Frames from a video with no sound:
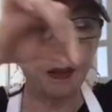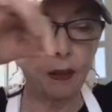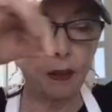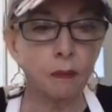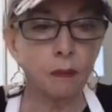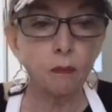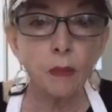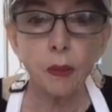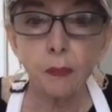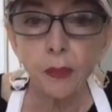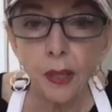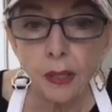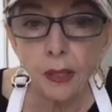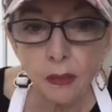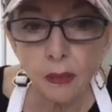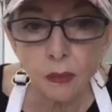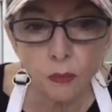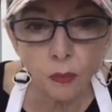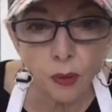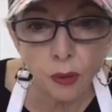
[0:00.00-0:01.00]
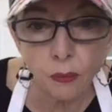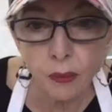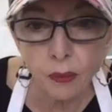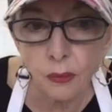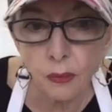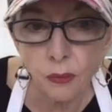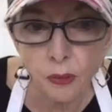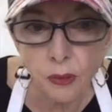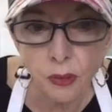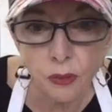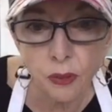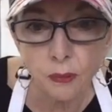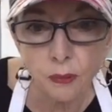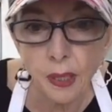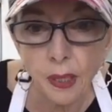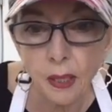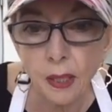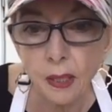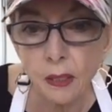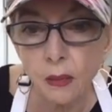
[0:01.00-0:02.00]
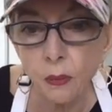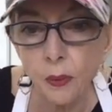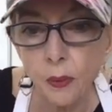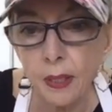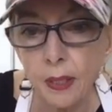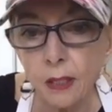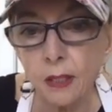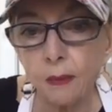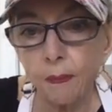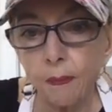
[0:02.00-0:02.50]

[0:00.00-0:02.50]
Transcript: My brain doesn't work when I'm doing too many things at once.